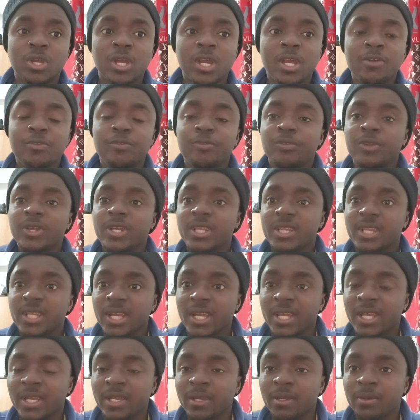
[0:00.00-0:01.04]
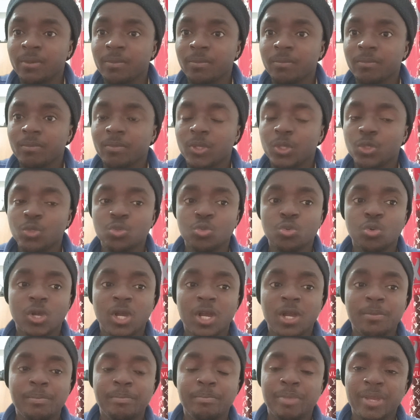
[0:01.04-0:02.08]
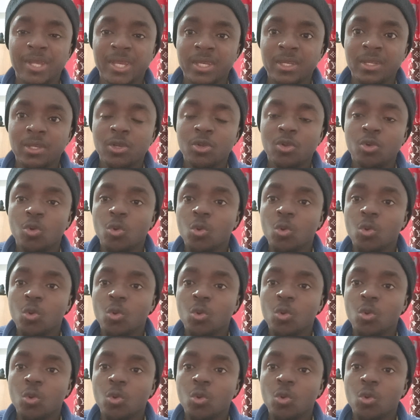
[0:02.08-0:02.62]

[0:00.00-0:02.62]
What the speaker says: everything you have been